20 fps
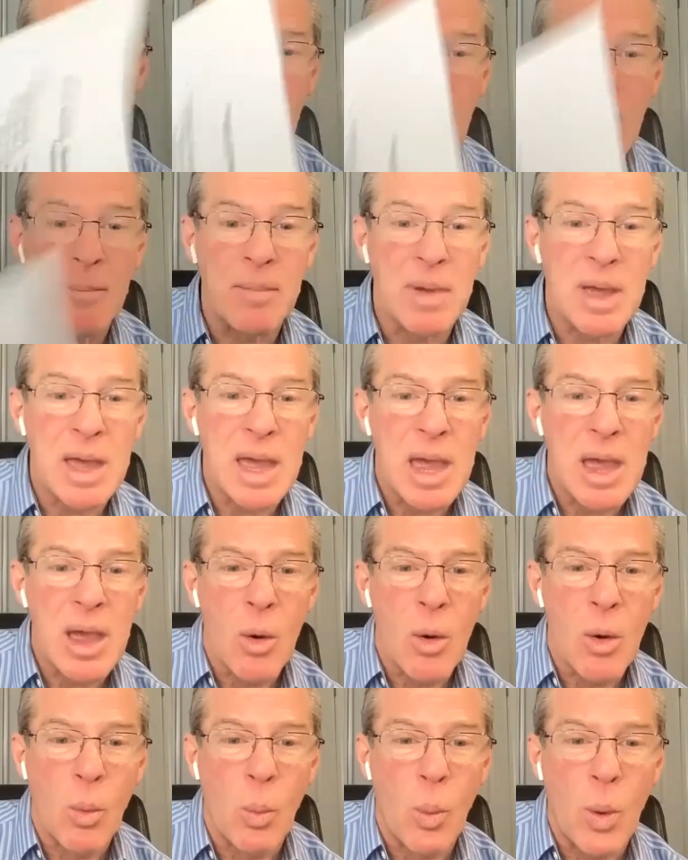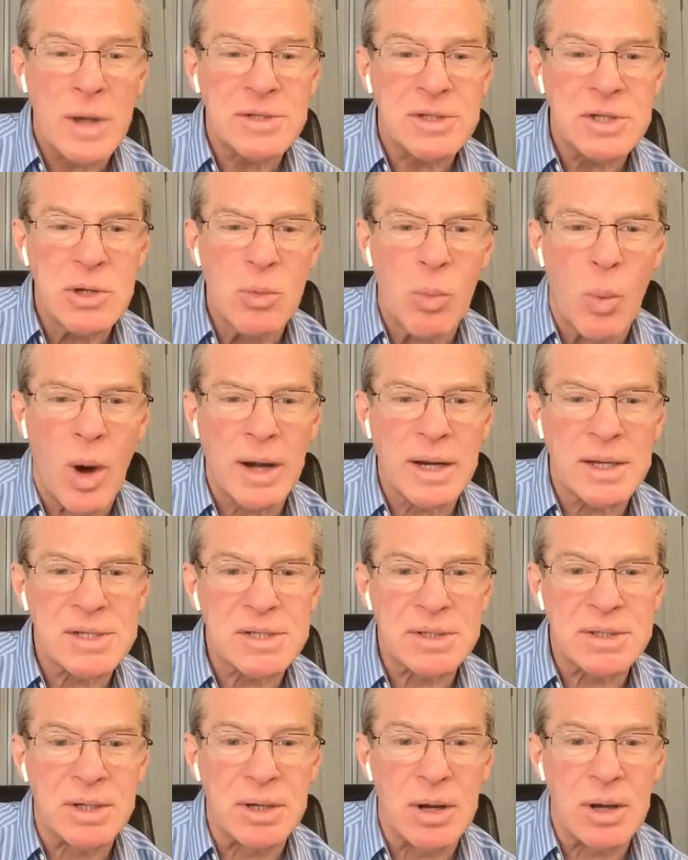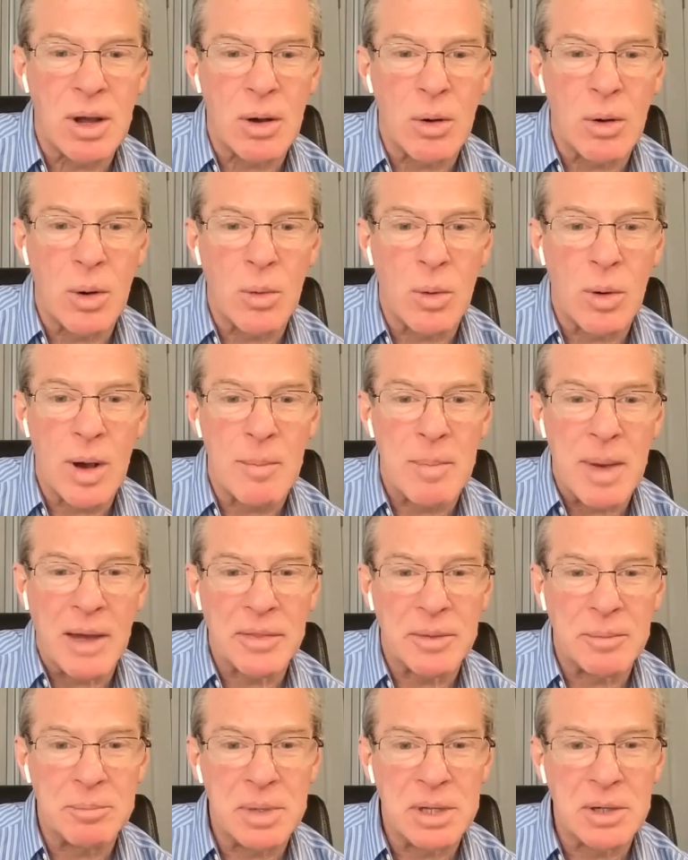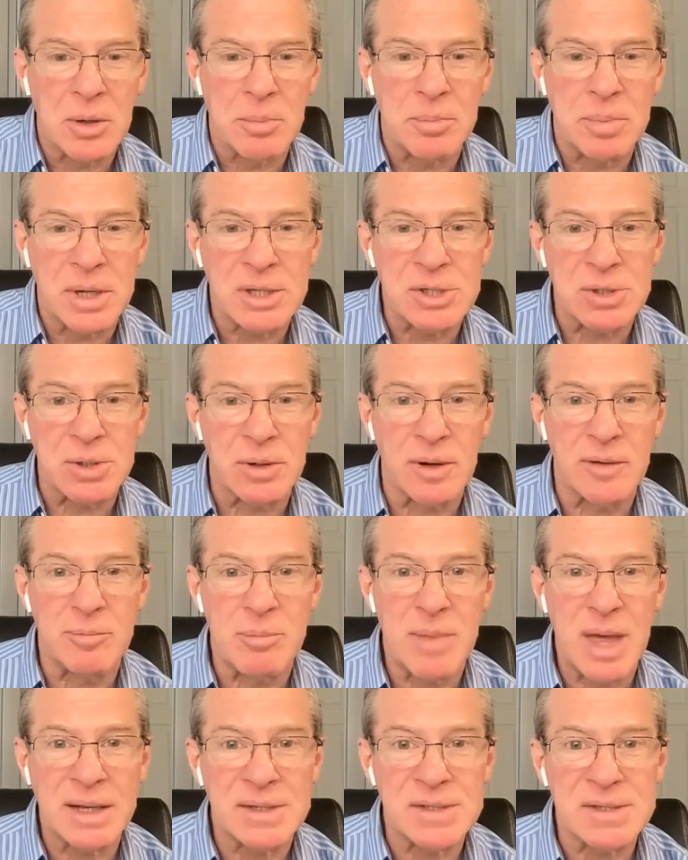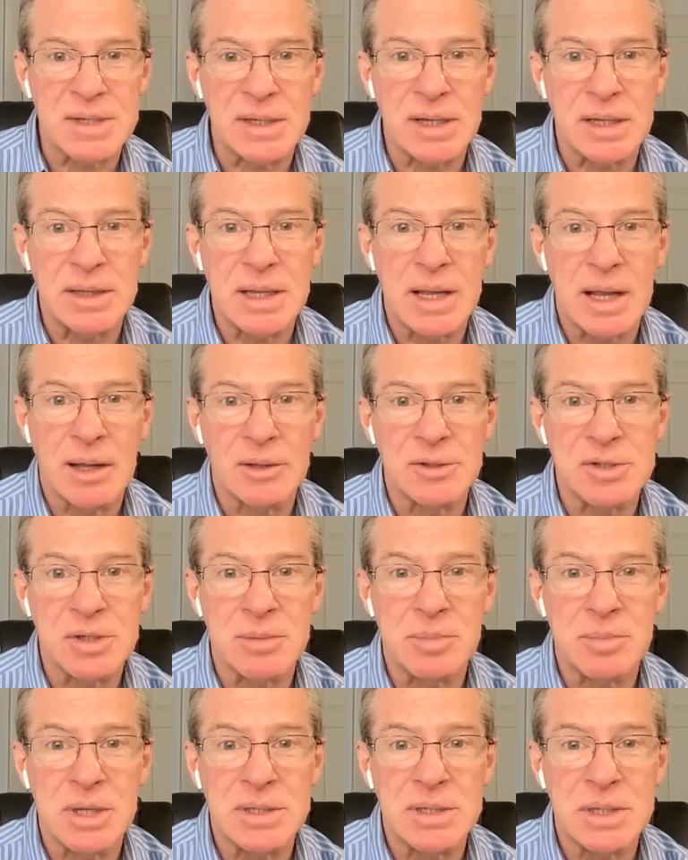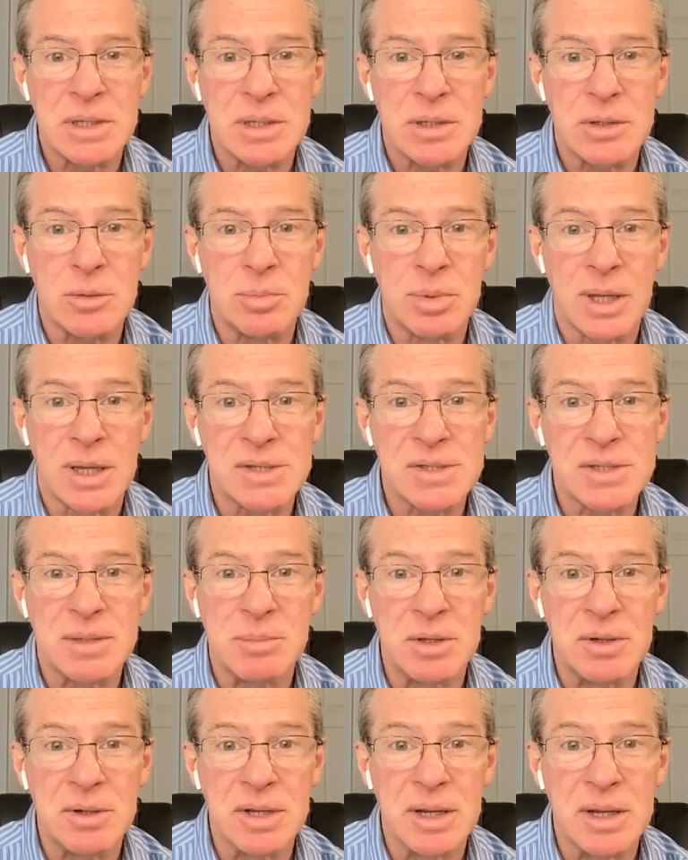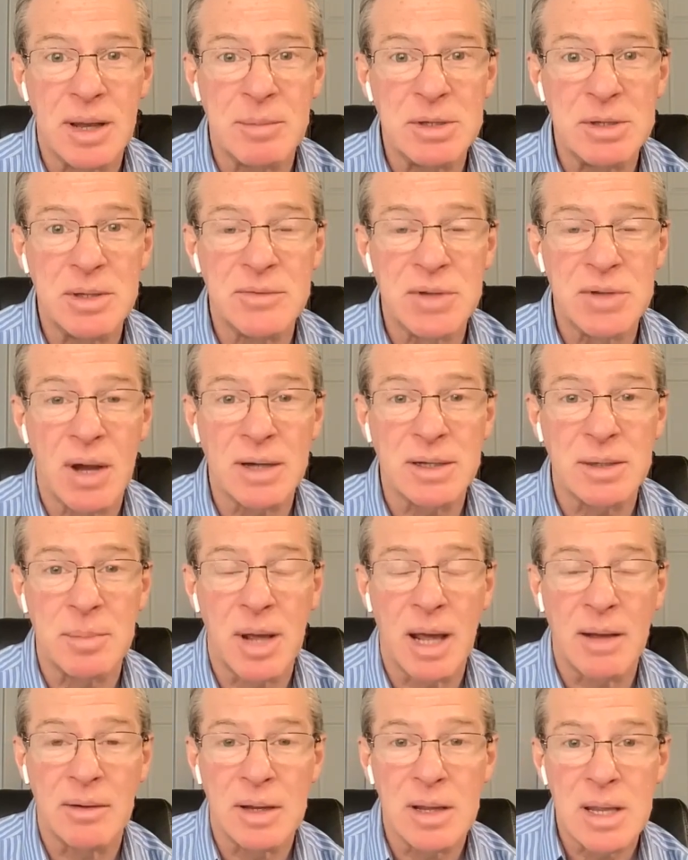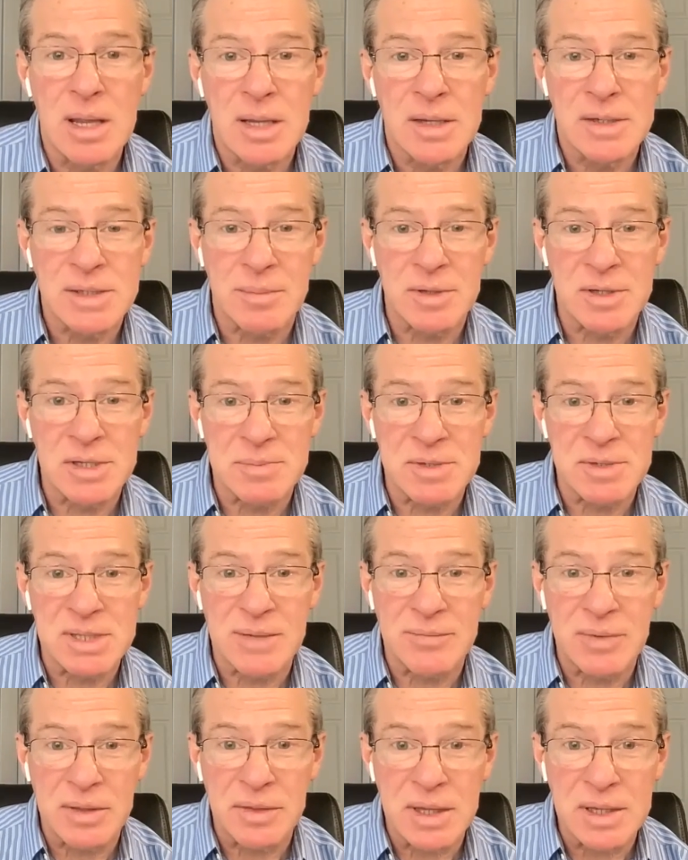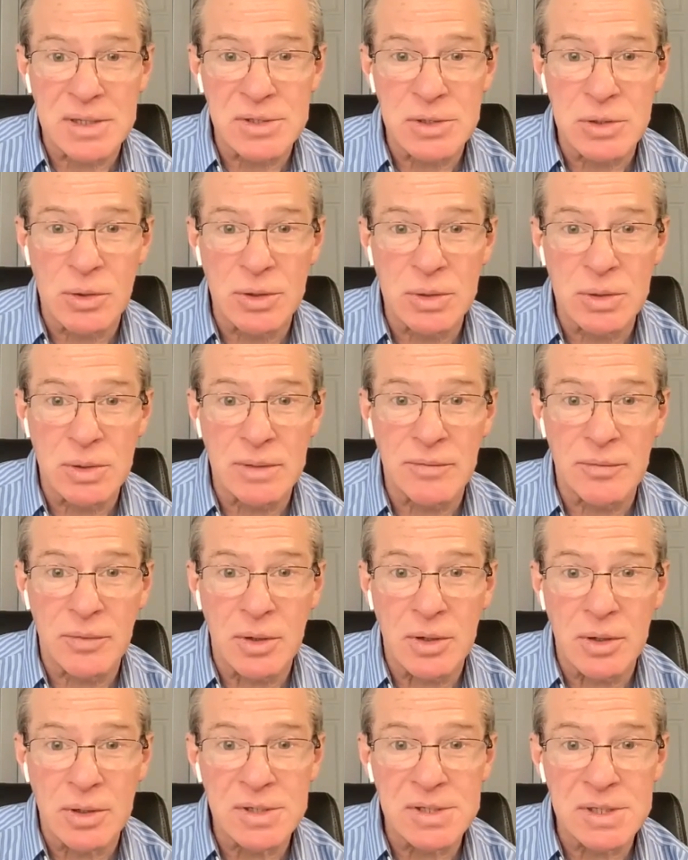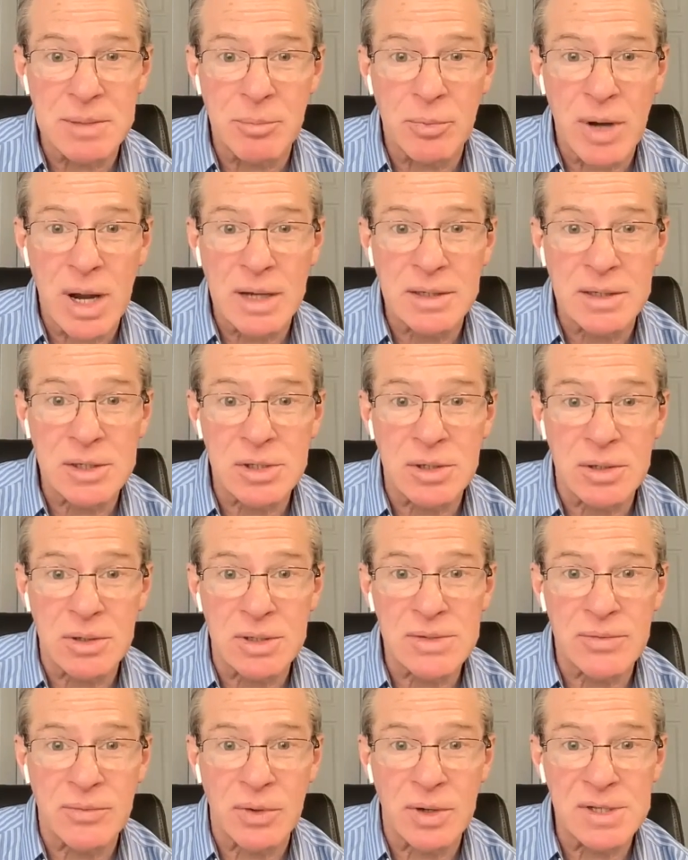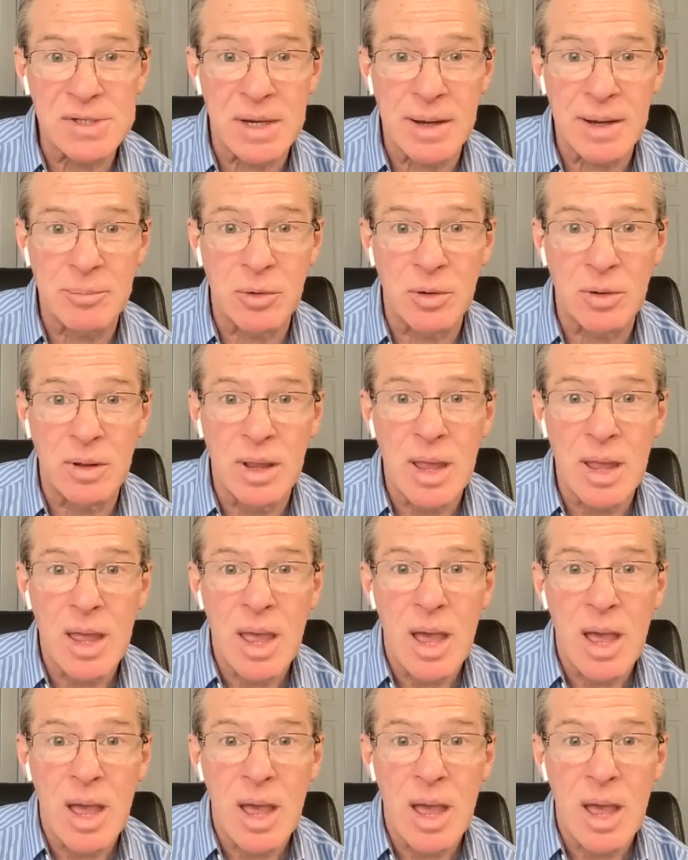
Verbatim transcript: Um, what do you want us to know about the bigger picture of medicine in the LGBTQ plus community? I mean, you've talked about some of the specific things you're doing for nursing practitioners, for example.